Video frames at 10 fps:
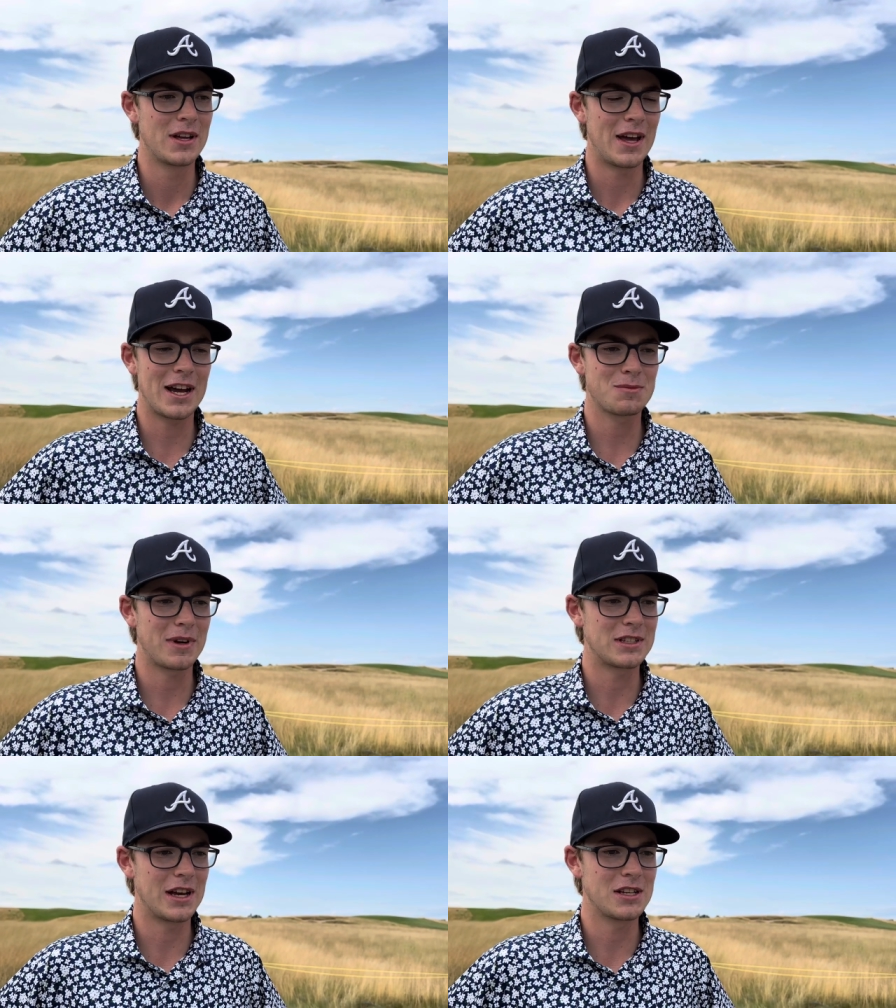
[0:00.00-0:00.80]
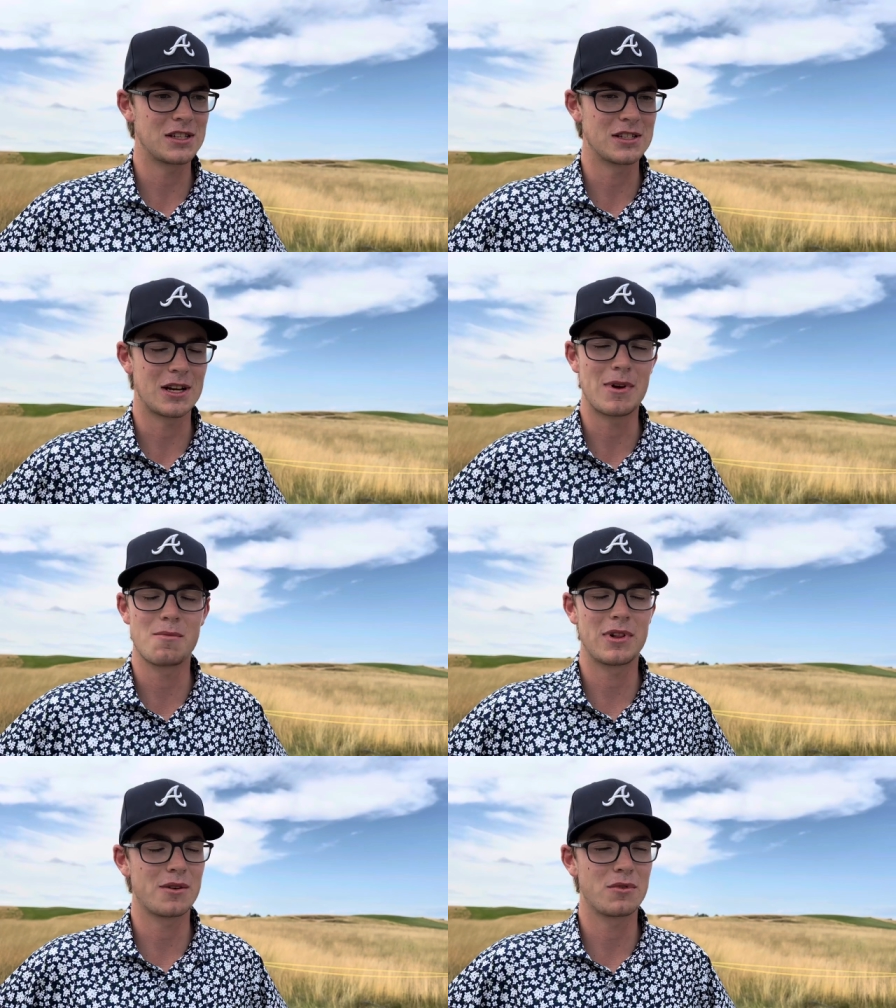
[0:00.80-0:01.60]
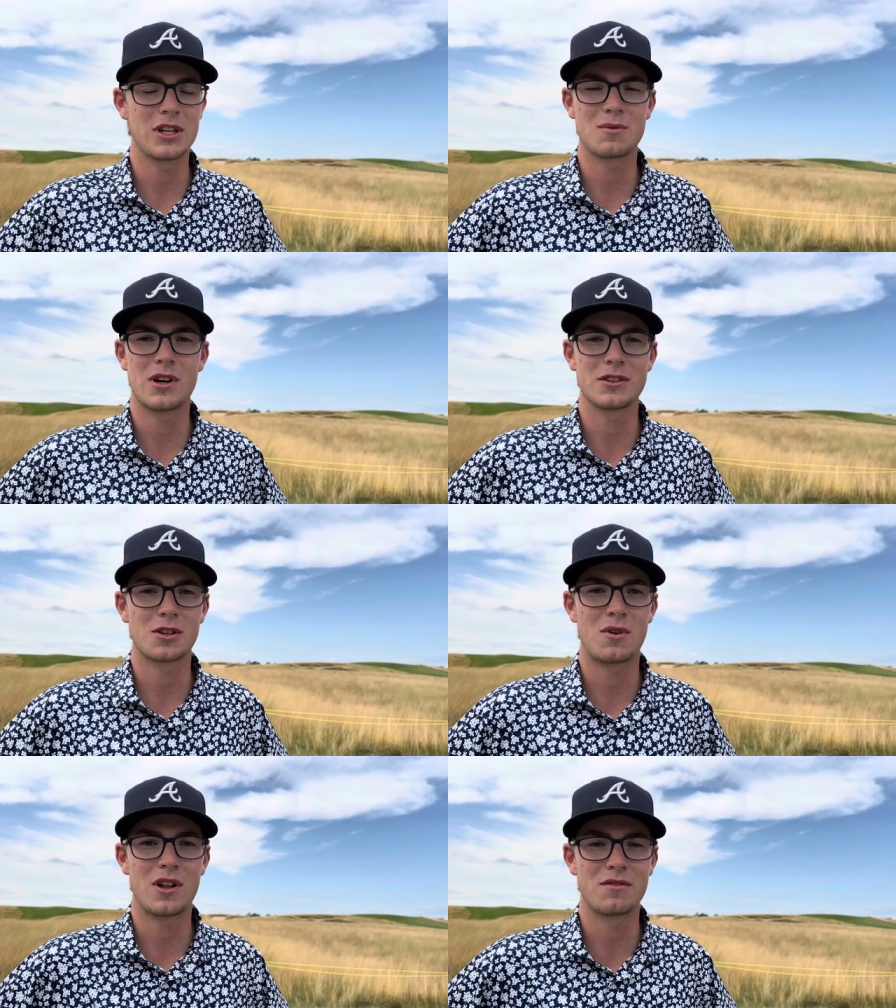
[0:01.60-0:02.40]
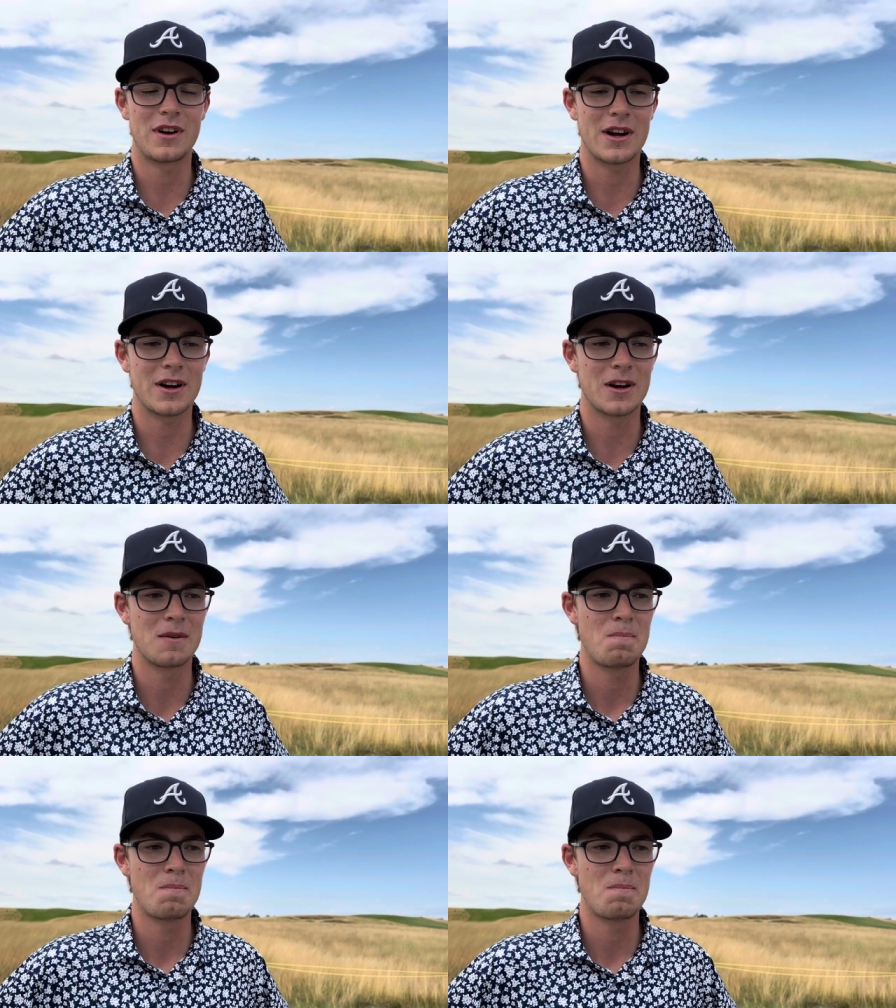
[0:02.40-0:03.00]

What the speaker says: Expectations, I mean, I played really well at the qualifier.